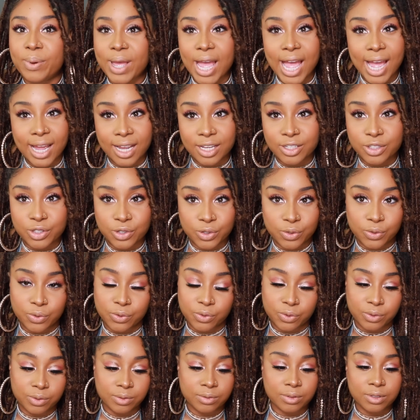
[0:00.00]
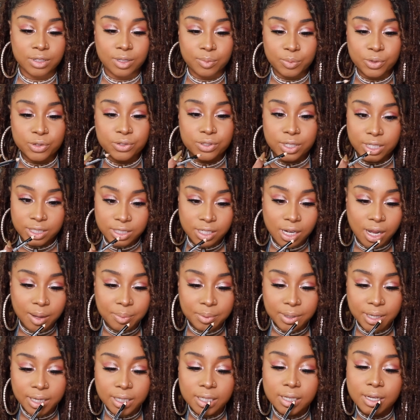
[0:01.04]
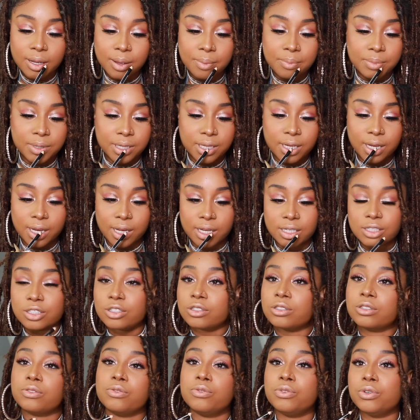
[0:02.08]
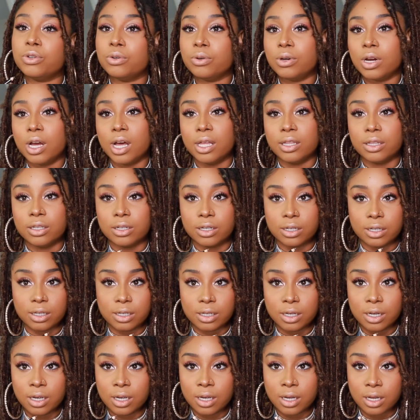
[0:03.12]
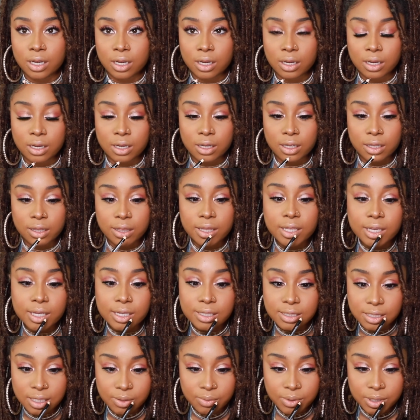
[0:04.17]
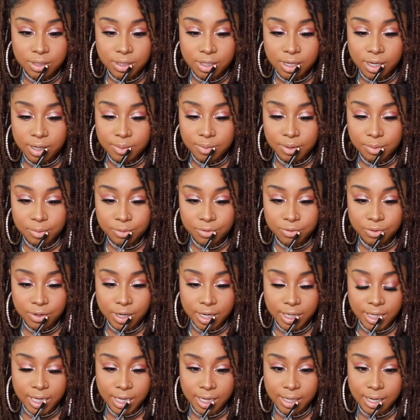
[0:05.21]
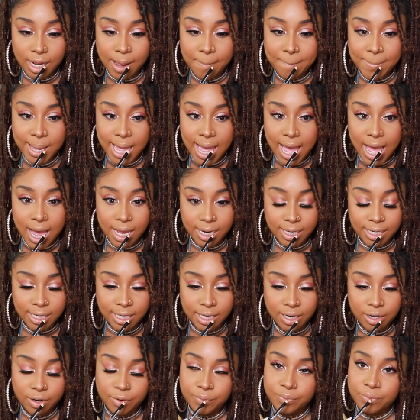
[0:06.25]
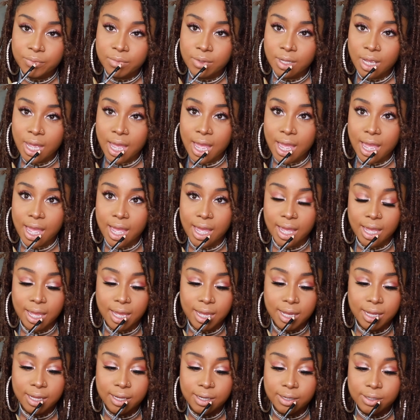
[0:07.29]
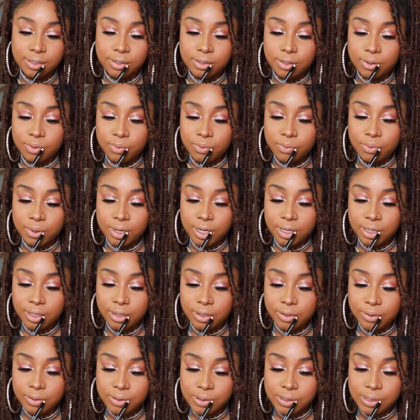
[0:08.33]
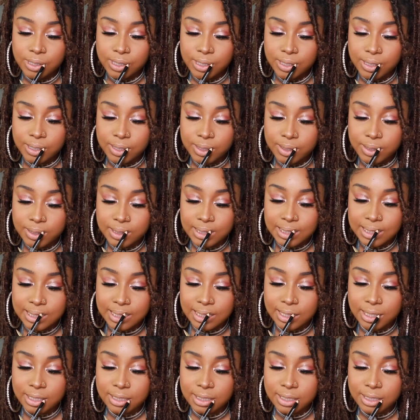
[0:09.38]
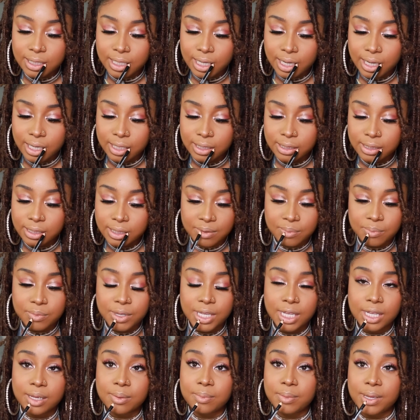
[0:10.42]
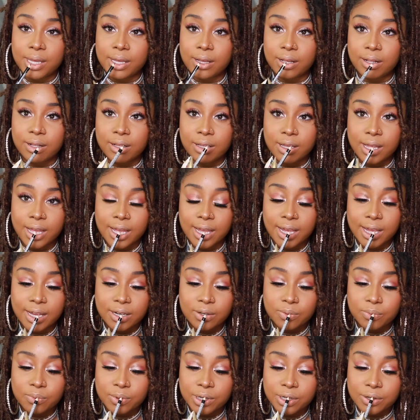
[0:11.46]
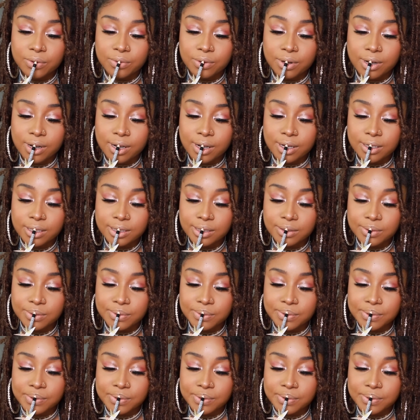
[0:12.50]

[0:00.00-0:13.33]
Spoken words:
back to the music topic, because there's a few other things I want to talk about before I get up out of here. And one of those things is that Meek Mill and Rick Ross